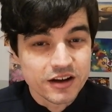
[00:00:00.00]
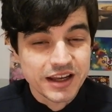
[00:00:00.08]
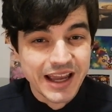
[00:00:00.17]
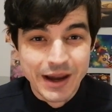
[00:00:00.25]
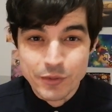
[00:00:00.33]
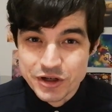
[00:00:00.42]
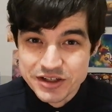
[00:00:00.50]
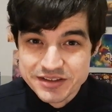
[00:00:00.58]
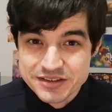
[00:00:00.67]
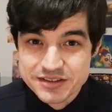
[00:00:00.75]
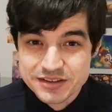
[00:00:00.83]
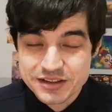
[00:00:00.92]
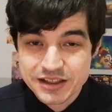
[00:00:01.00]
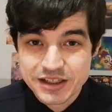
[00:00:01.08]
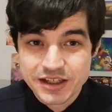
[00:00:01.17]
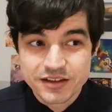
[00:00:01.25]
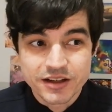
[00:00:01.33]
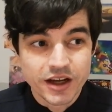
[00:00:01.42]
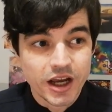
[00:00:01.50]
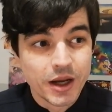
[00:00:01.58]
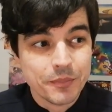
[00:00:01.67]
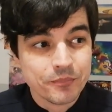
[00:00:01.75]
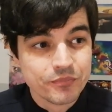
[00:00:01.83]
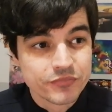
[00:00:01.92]
cowardice.
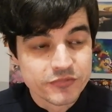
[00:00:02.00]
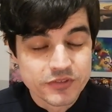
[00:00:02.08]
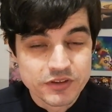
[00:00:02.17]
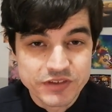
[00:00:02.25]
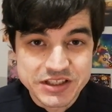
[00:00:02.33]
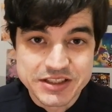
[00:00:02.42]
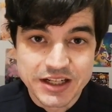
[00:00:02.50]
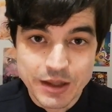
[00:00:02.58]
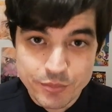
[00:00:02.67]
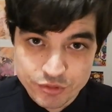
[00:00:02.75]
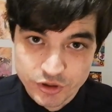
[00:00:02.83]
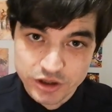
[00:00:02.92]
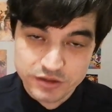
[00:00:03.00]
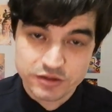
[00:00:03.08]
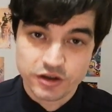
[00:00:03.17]
Victor Klemperer,